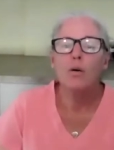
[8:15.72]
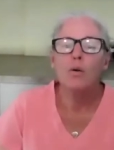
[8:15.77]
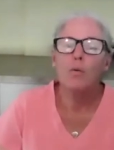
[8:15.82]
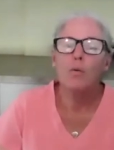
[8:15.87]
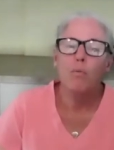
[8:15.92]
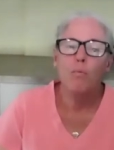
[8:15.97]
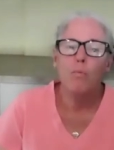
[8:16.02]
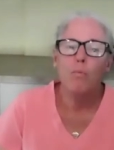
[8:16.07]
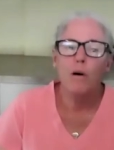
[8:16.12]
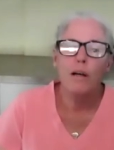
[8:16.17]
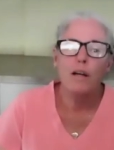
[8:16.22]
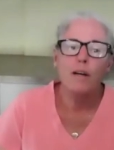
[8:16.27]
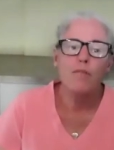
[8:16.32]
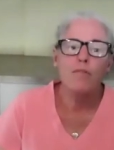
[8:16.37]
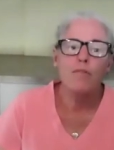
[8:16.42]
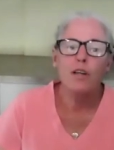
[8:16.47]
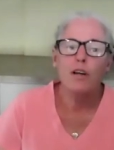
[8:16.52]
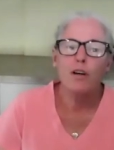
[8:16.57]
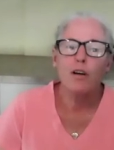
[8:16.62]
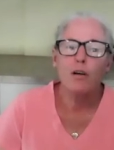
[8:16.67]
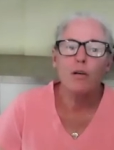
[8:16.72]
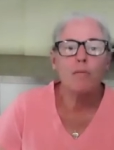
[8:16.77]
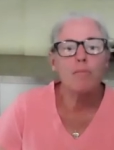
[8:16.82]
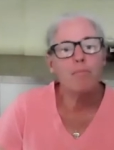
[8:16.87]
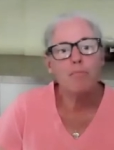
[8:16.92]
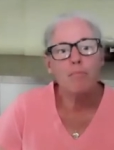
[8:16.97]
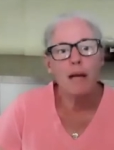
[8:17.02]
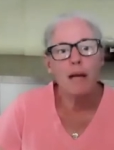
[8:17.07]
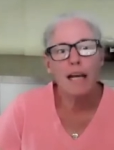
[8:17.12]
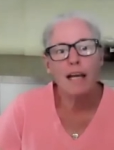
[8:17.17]
One of their
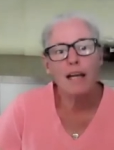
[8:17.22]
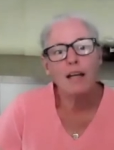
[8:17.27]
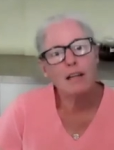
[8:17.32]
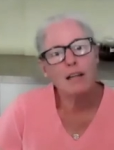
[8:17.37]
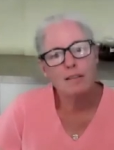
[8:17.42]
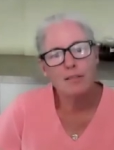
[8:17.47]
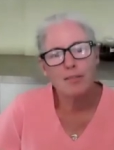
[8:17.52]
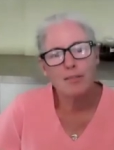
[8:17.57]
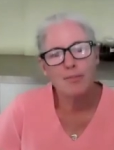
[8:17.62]
main